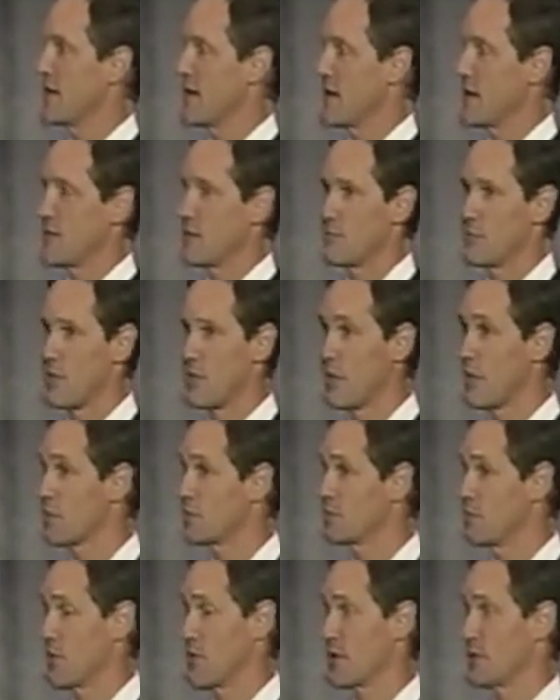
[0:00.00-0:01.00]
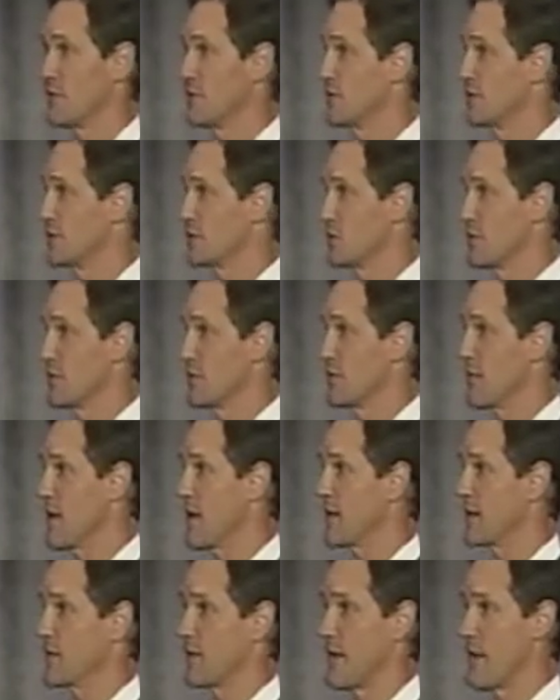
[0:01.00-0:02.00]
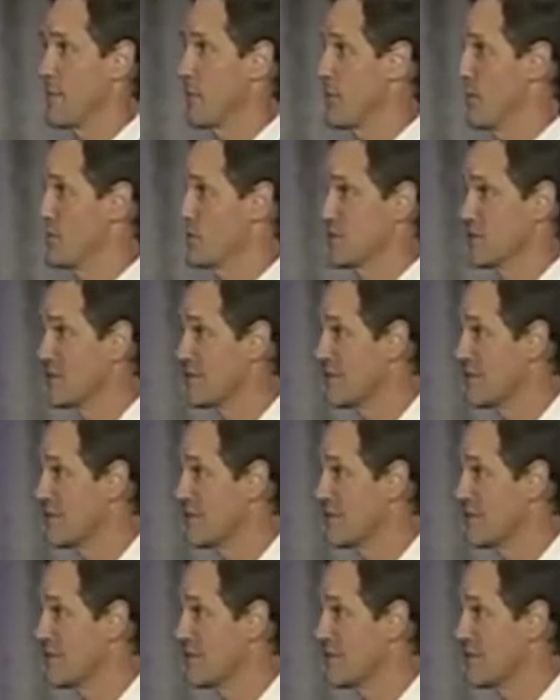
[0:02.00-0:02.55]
Now, a large part of it is driven by collaboration.